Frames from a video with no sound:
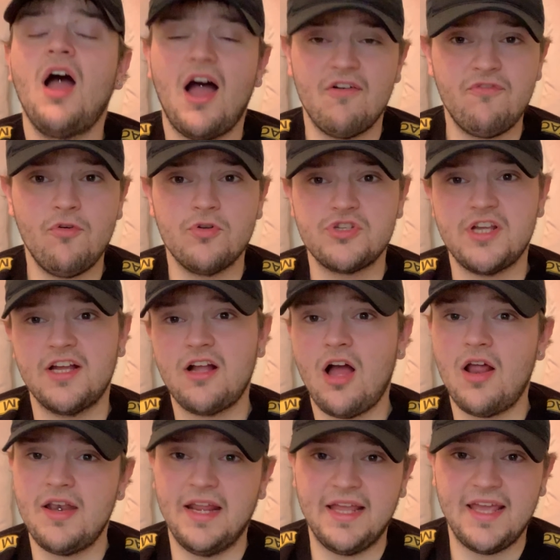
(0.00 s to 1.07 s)
Unfortunately, I
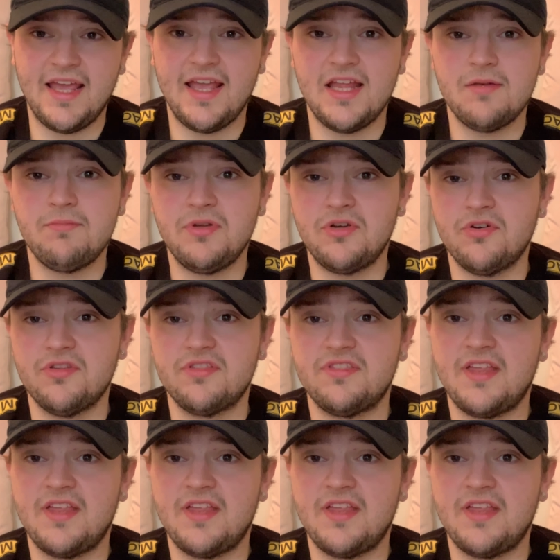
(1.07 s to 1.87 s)
can't link in because